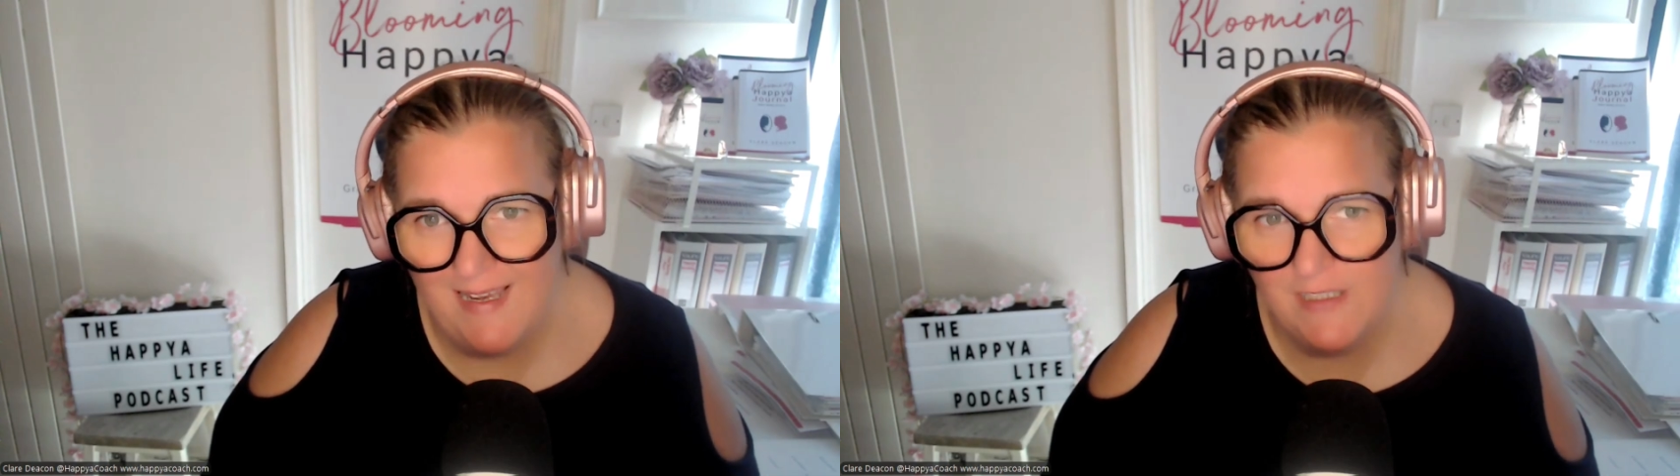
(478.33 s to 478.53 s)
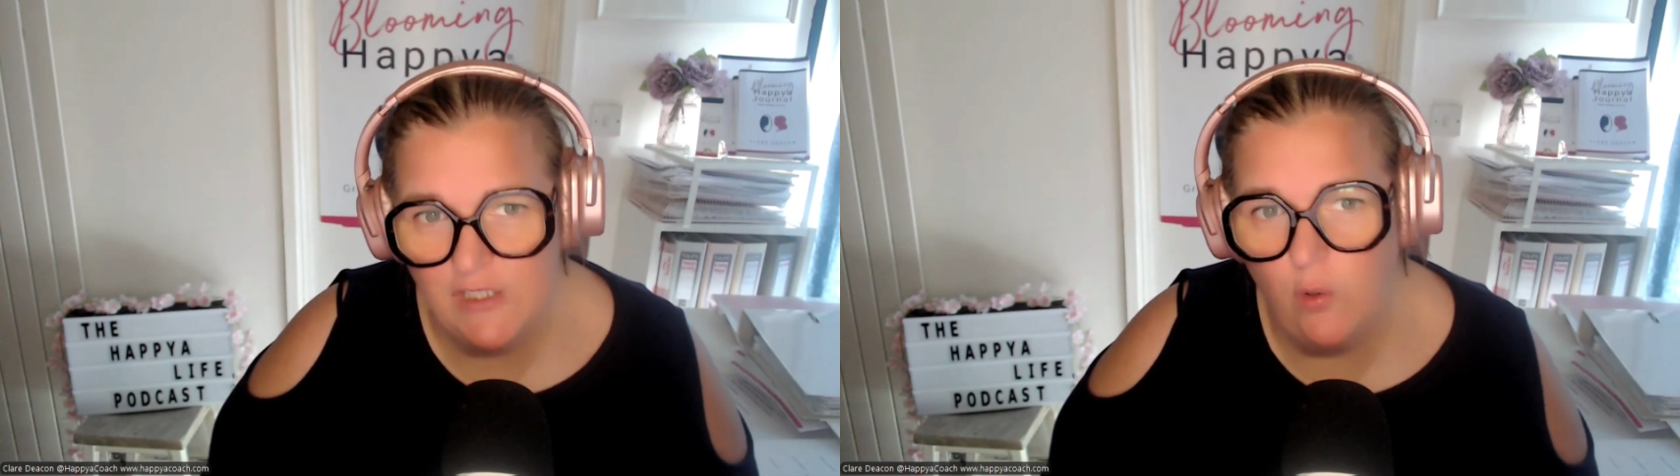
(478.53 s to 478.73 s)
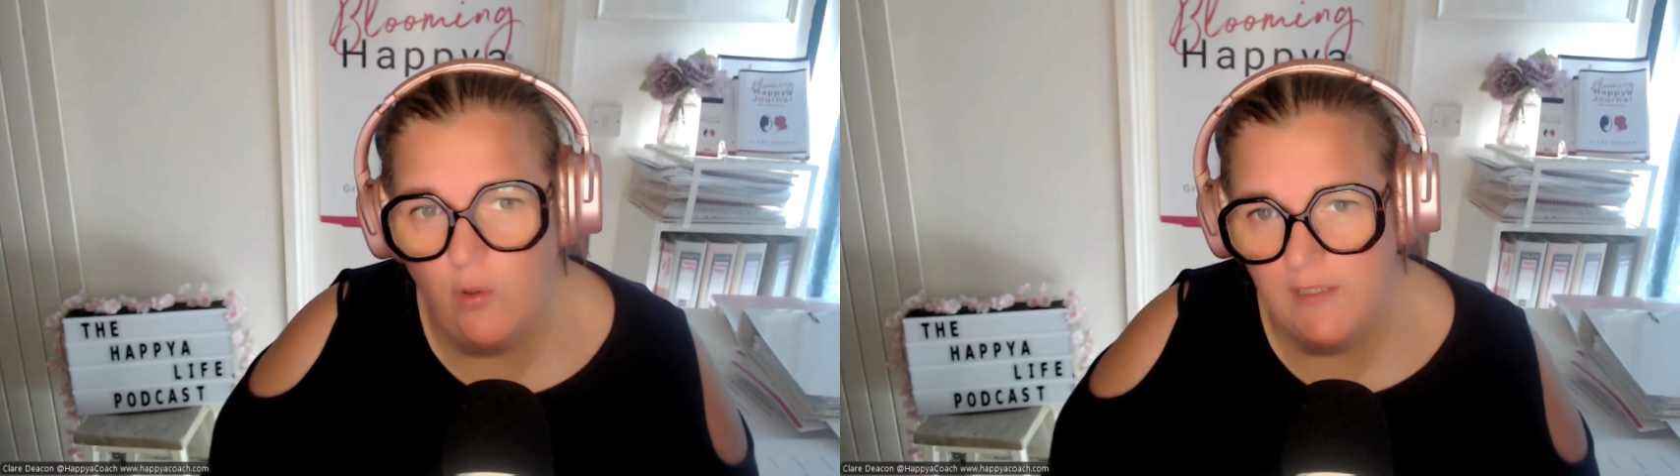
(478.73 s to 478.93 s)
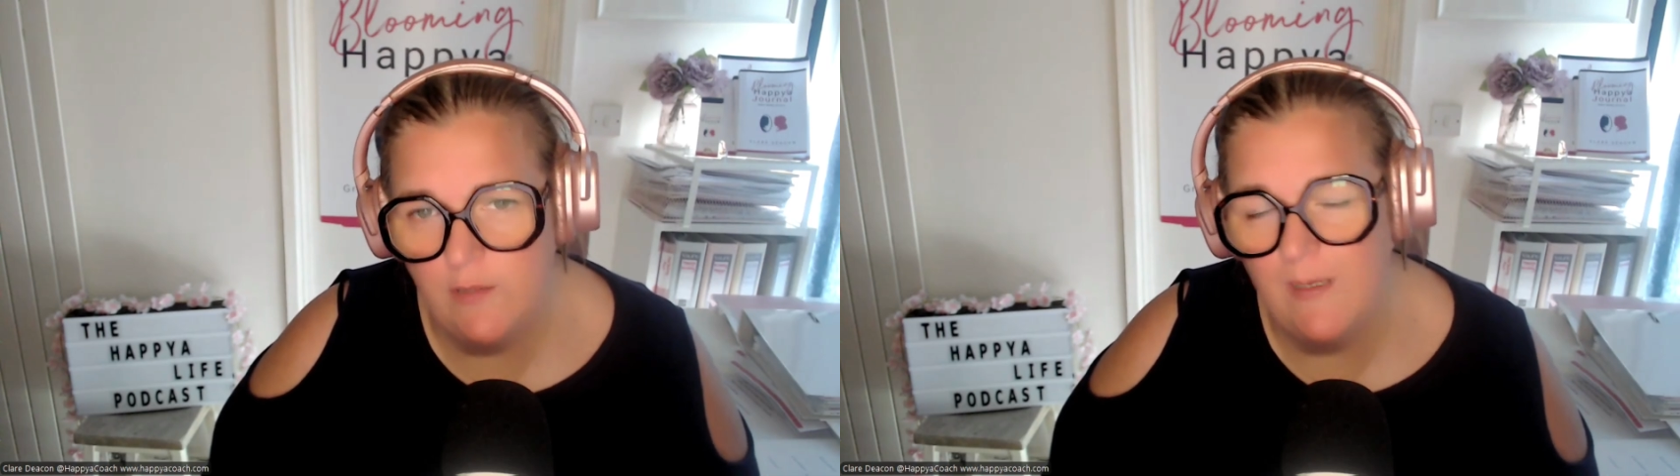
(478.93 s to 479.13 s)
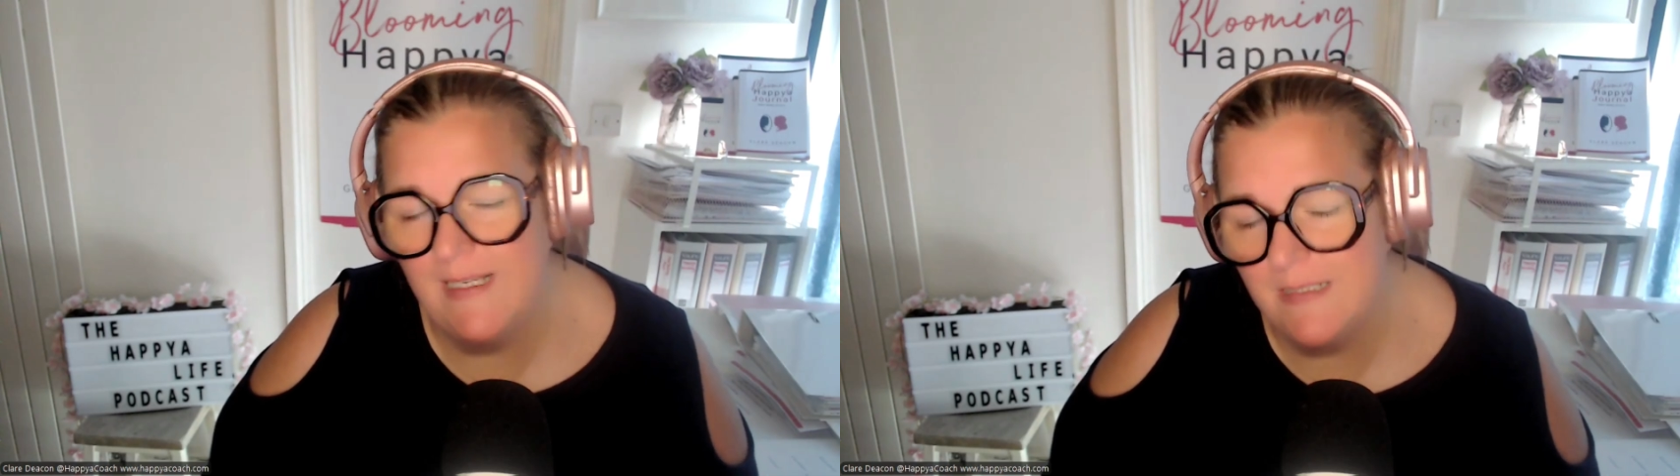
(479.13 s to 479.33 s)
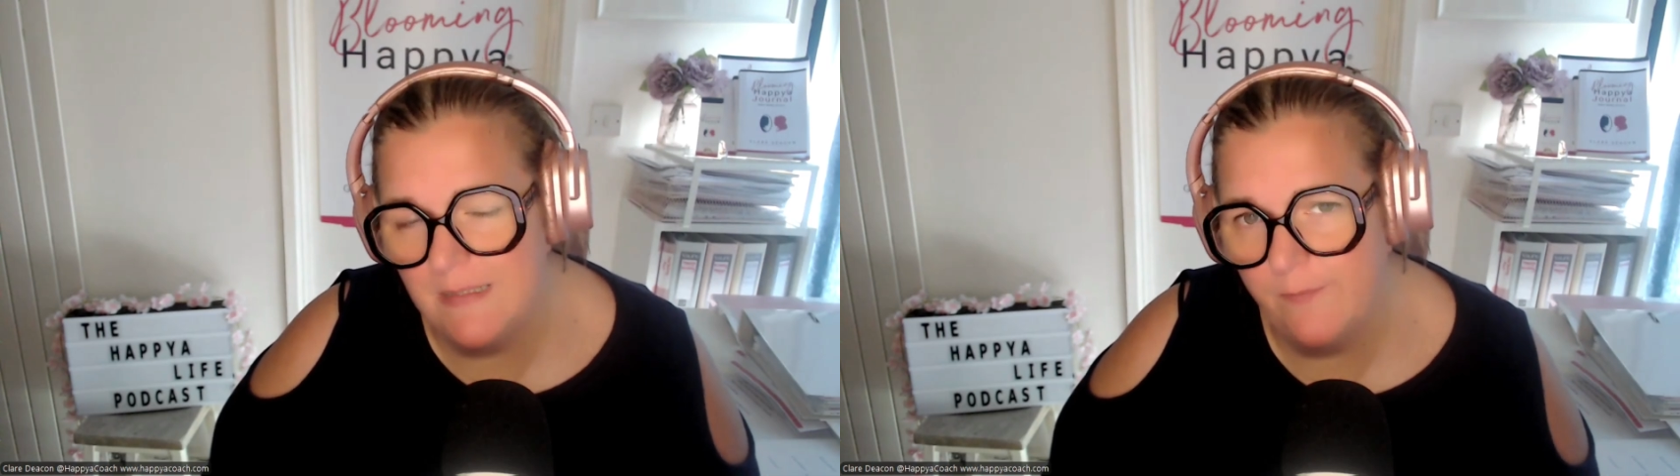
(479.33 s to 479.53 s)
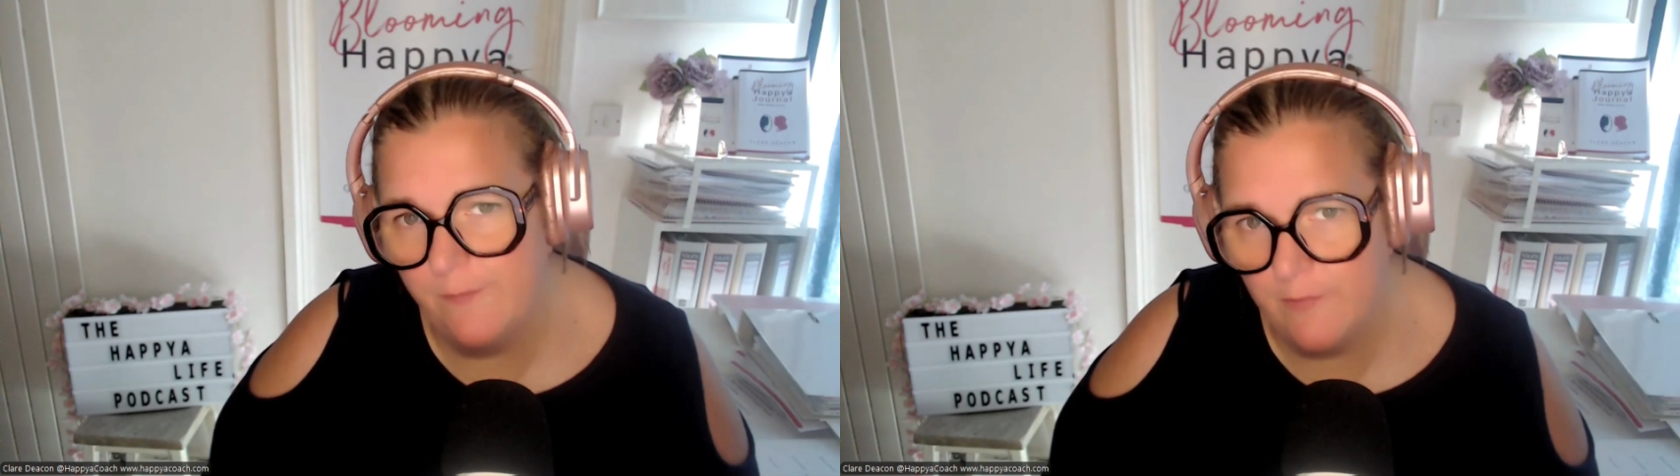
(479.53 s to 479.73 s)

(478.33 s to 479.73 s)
that got you into